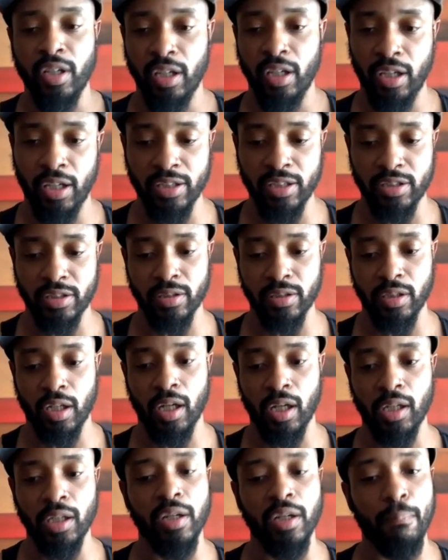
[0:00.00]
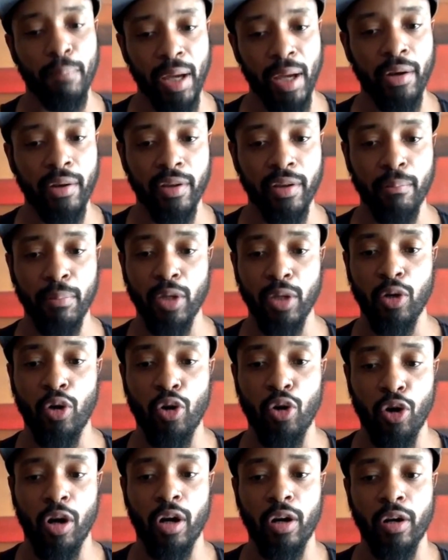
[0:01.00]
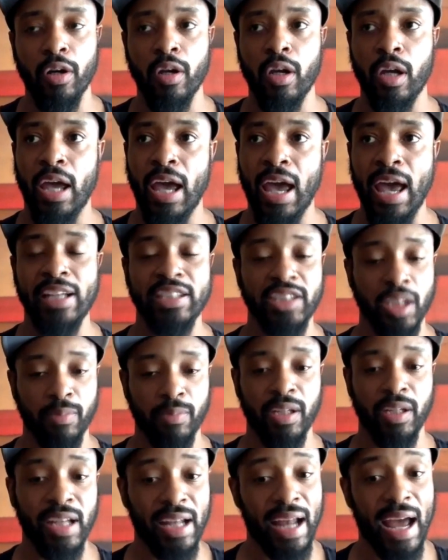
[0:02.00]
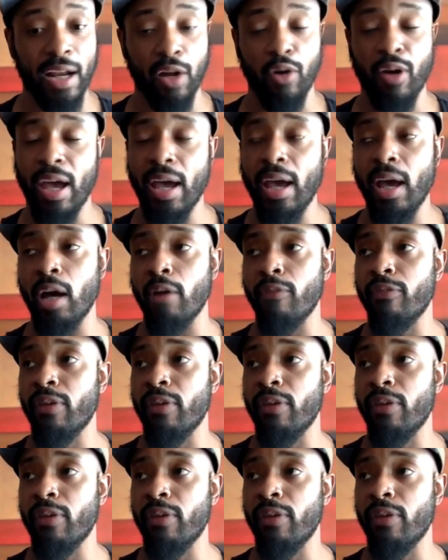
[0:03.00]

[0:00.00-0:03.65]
is a little better than me or has something that I don't have.